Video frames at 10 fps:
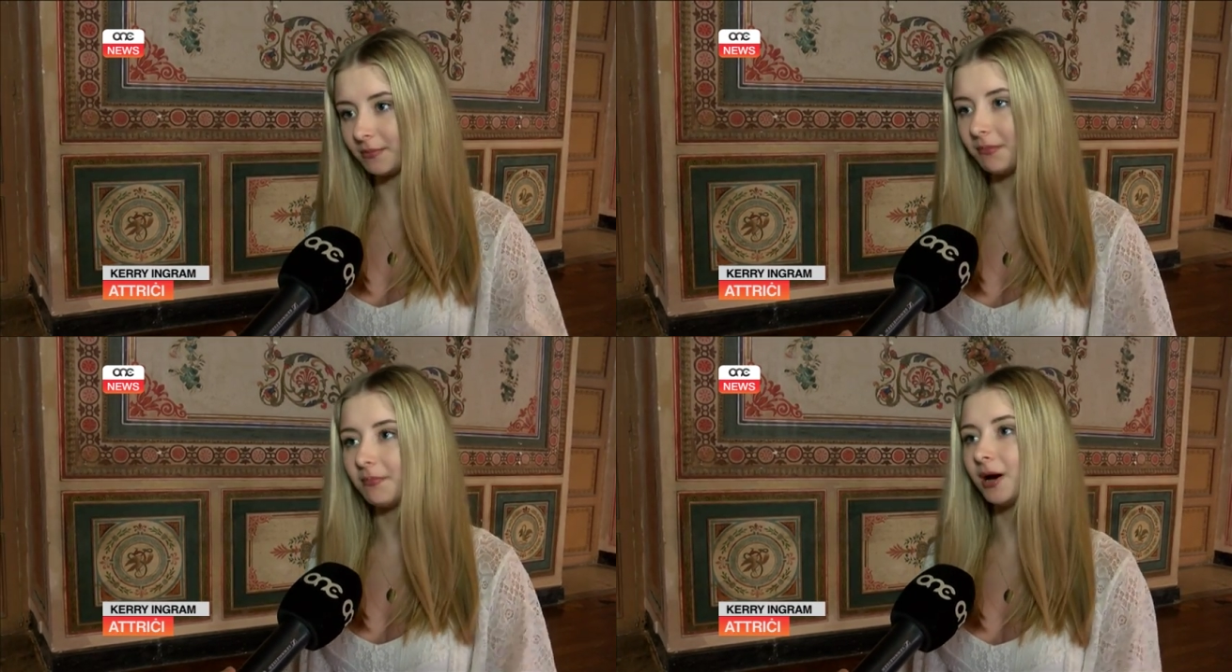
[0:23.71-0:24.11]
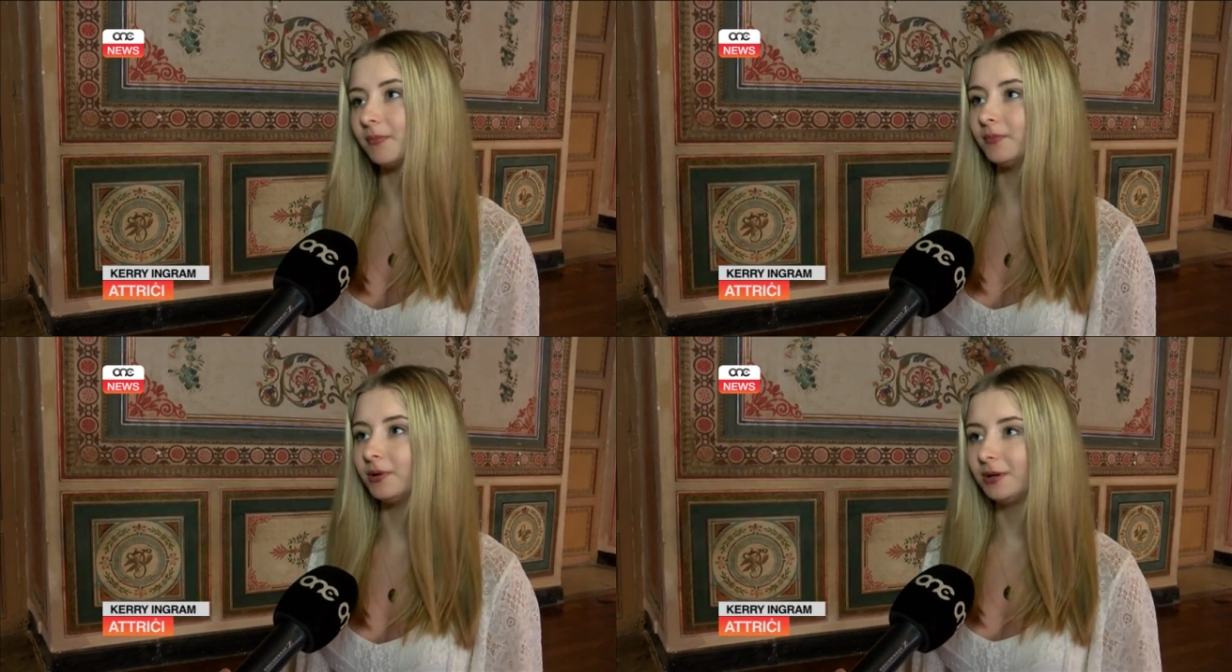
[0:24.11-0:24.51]
My
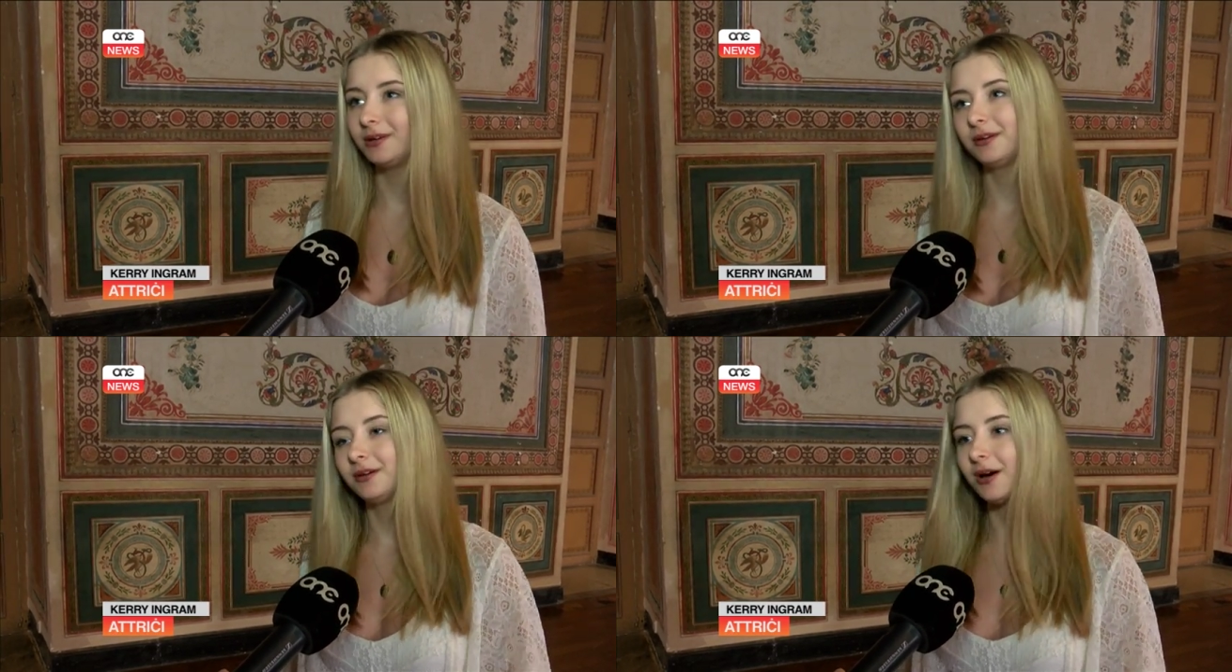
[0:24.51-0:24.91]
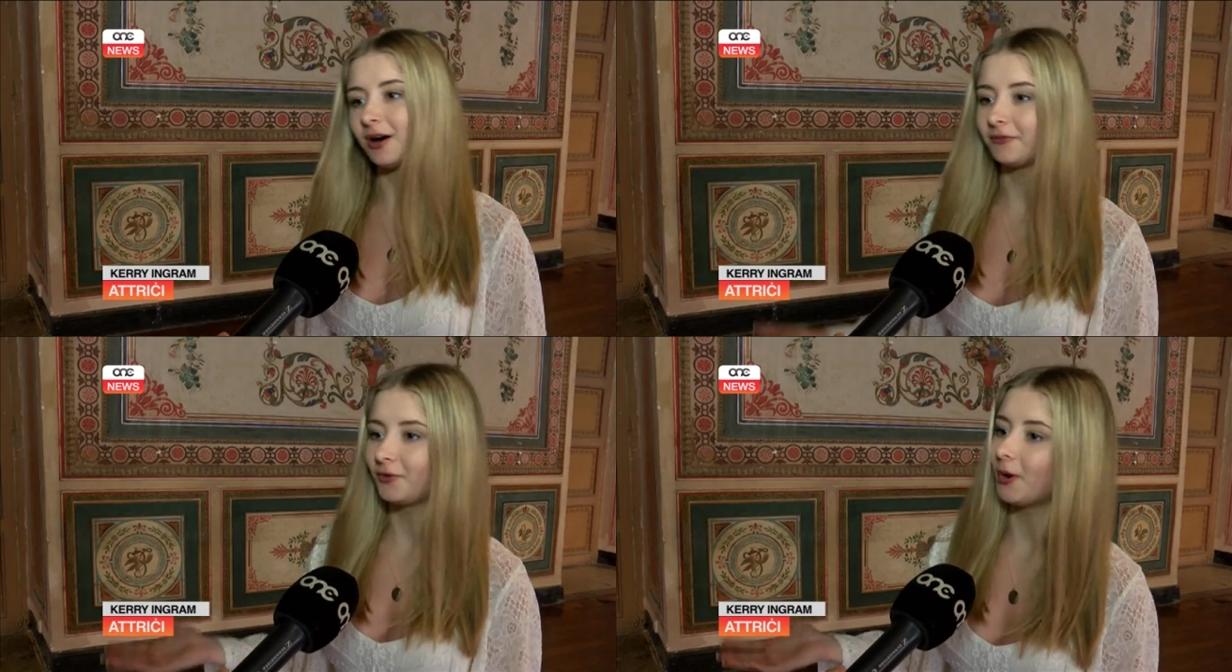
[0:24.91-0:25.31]
mum
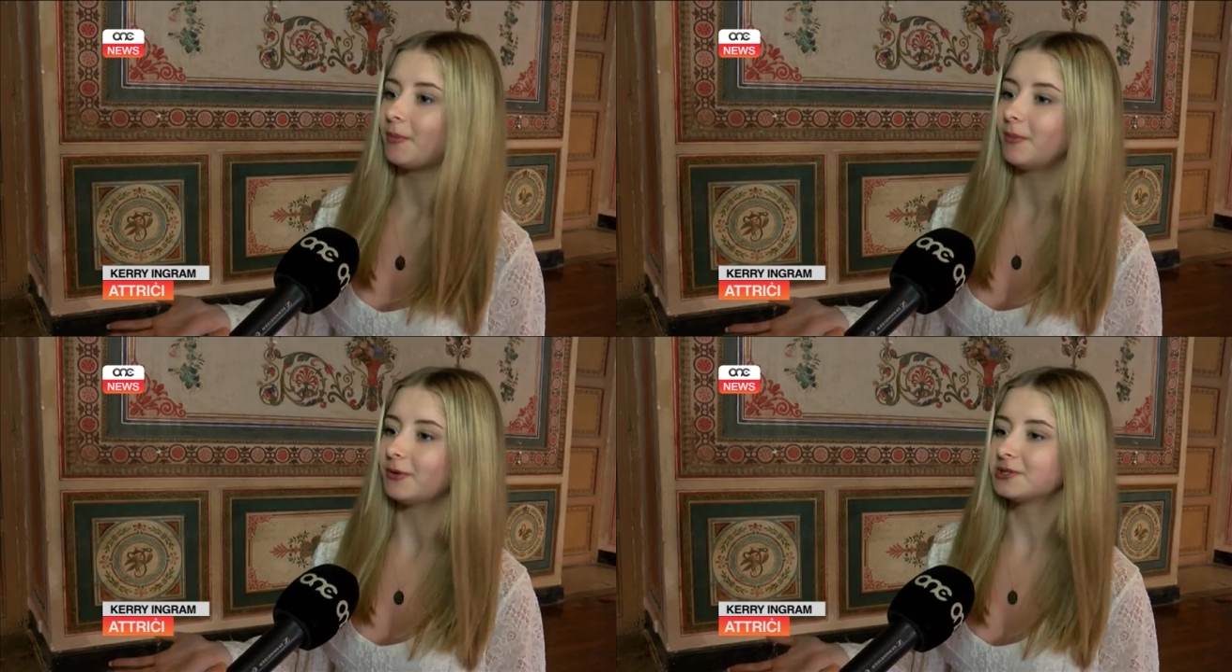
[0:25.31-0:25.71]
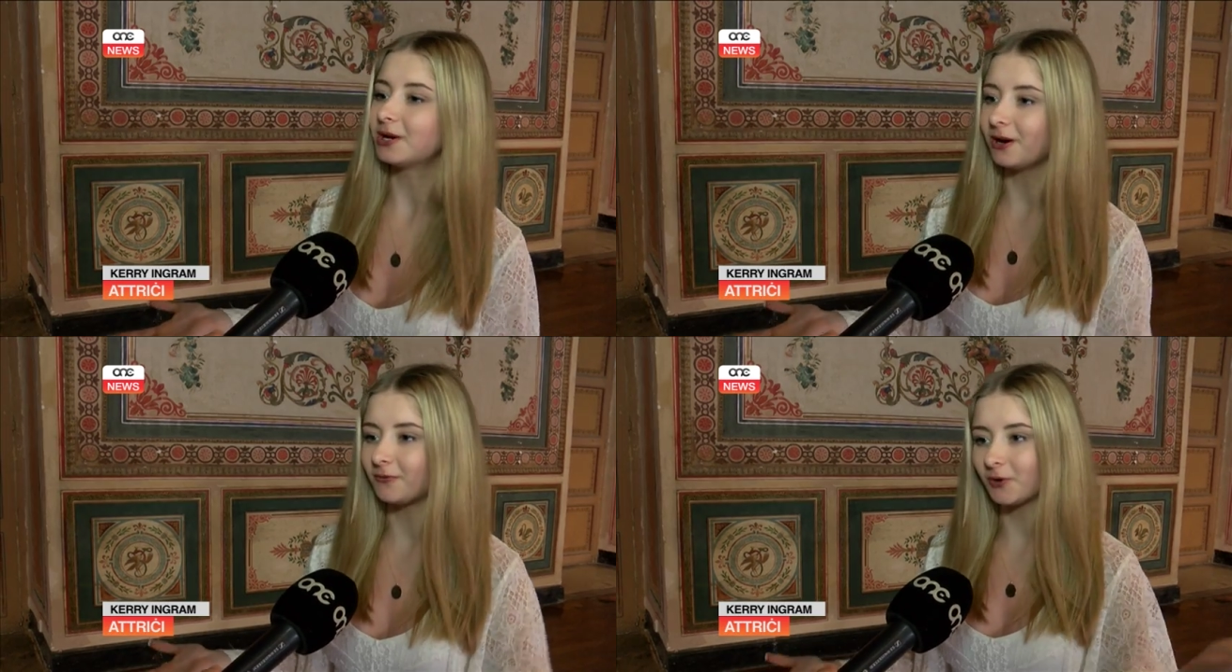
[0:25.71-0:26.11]
half grew up in Malta,
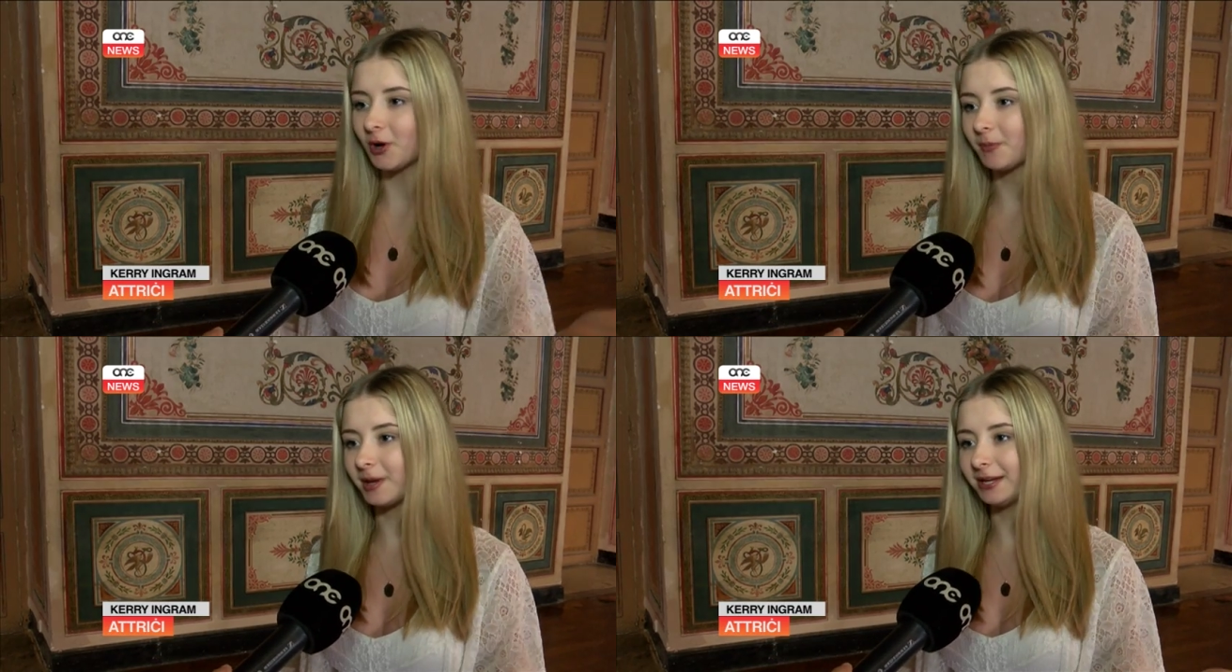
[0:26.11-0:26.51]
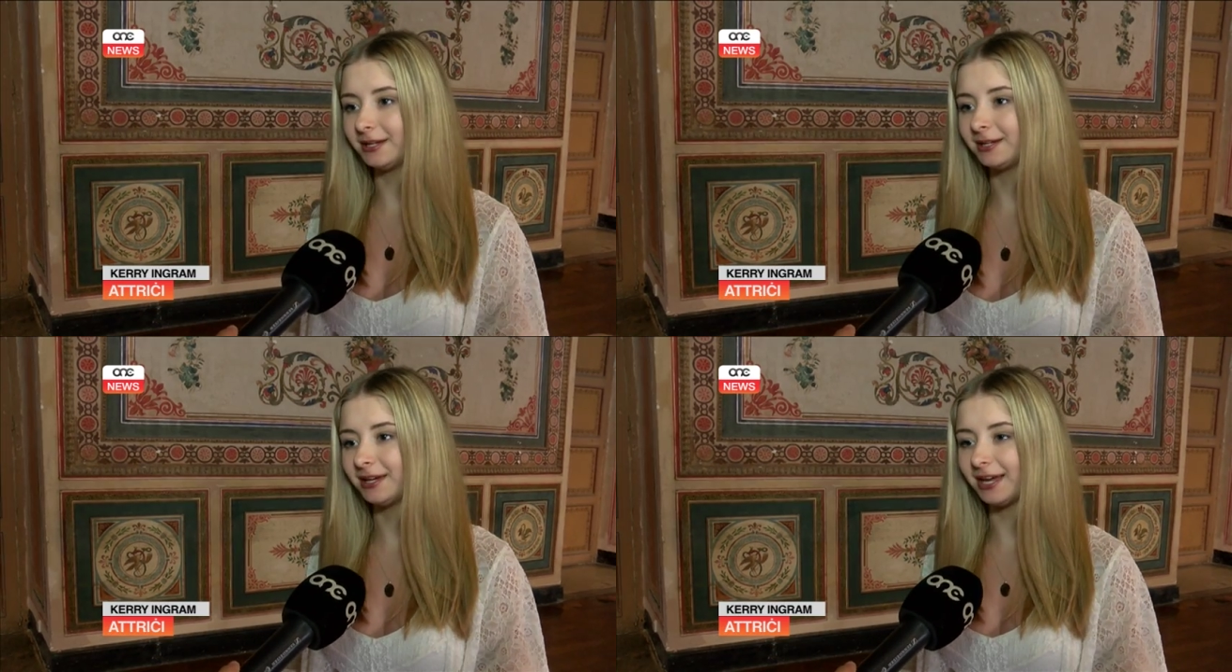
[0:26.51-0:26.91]
half grew up in
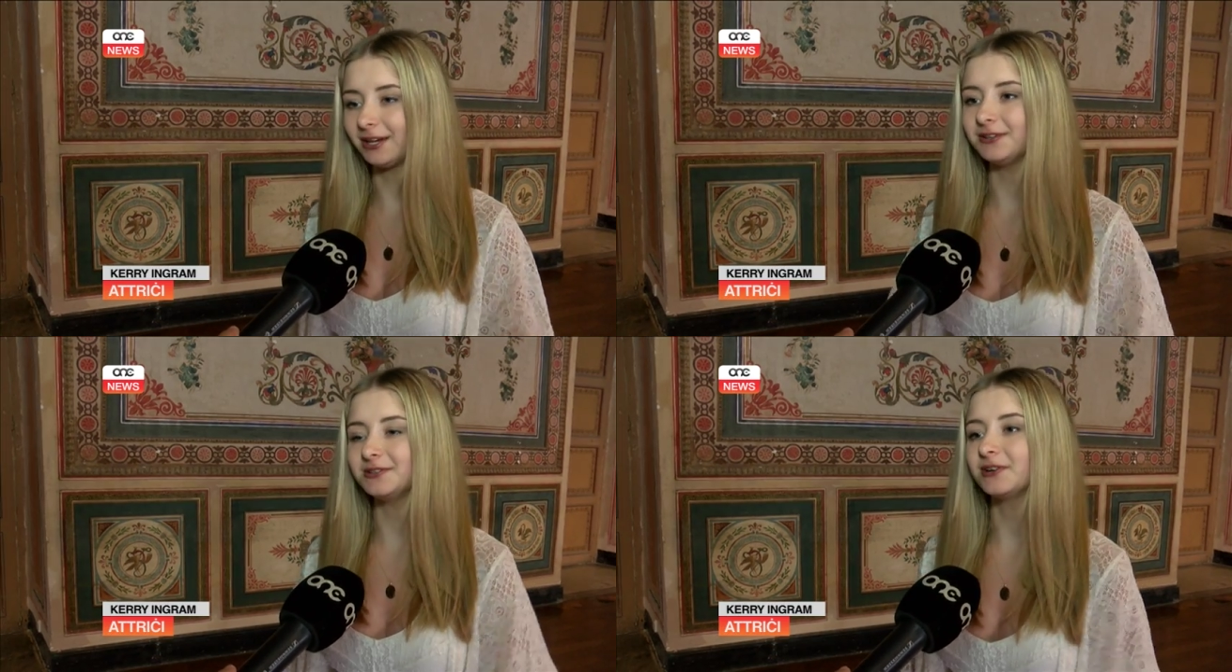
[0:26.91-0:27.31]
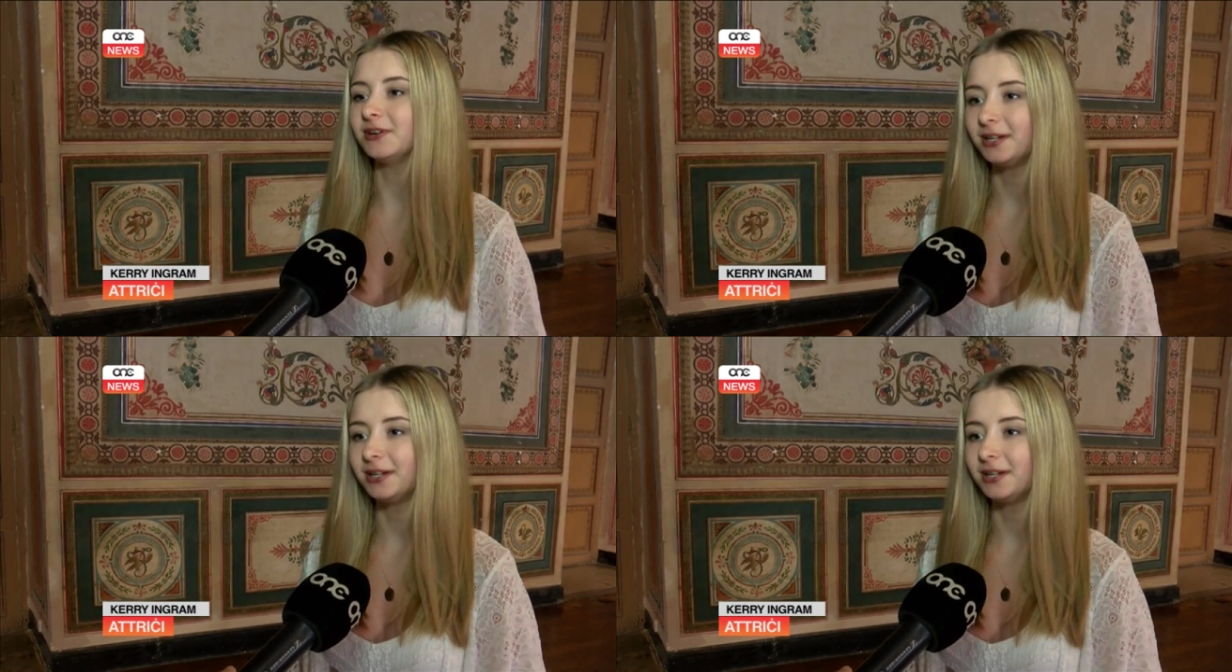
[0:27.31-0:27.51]
England.